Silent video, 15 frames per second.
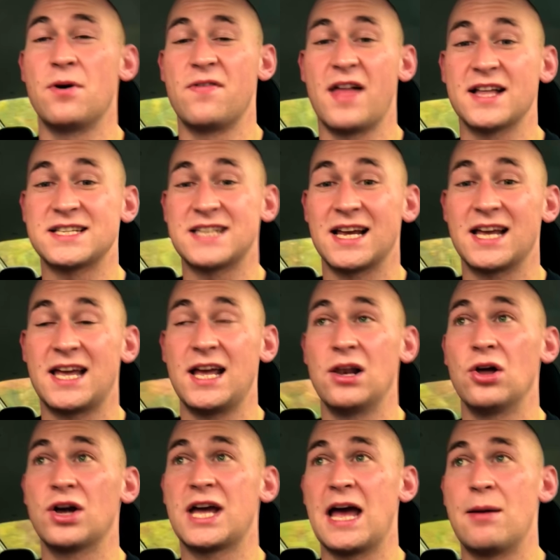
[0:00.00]
but that 10
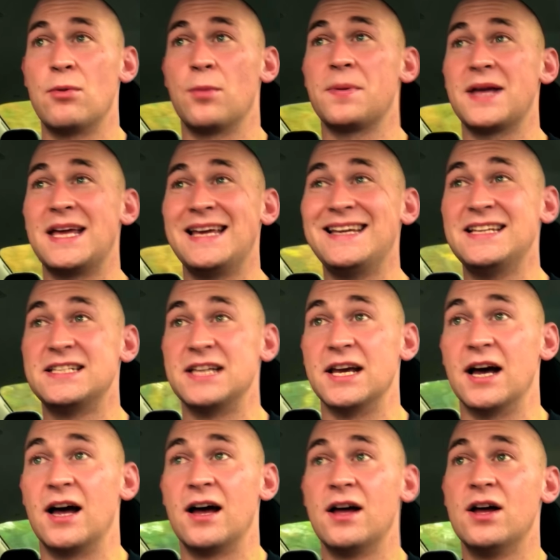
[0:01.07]
kilo came up
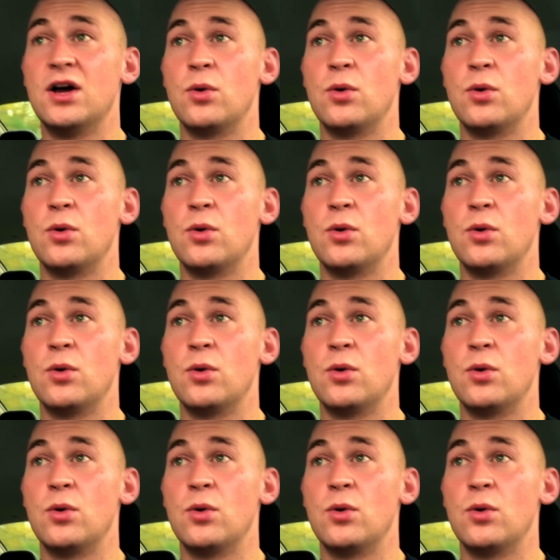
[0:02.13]
easier